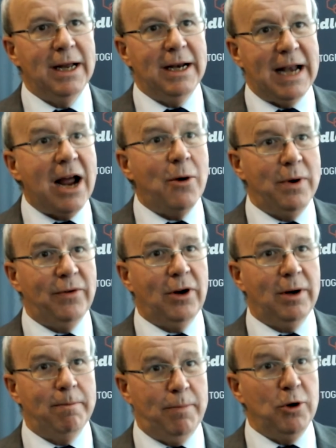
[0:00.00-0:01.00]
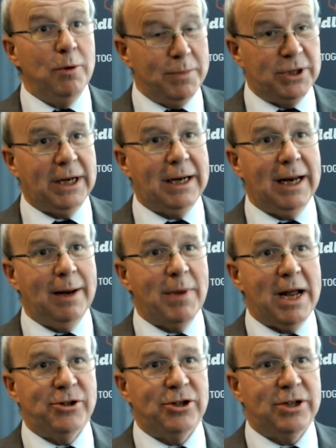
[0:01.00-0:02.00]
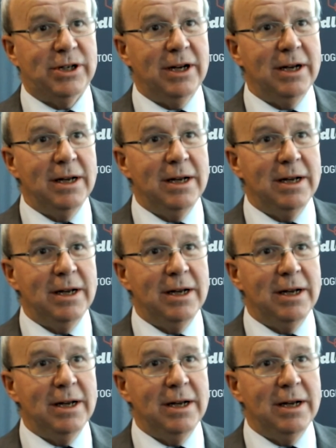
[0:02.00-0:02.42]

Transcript: Now we've got a boom, particularly in Manchester,